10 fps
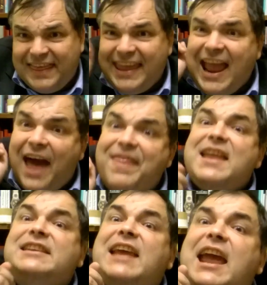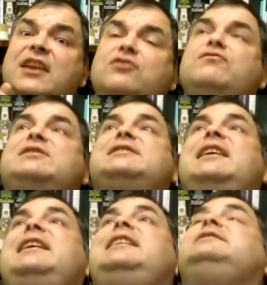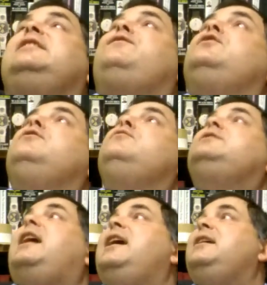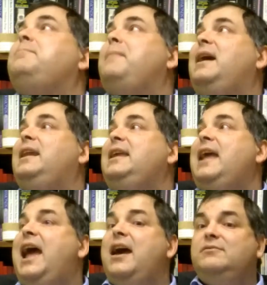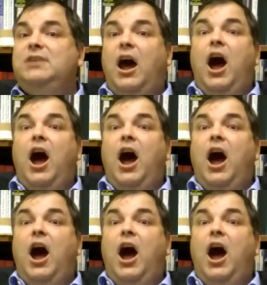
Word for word: The other dangerous thing is if you take money out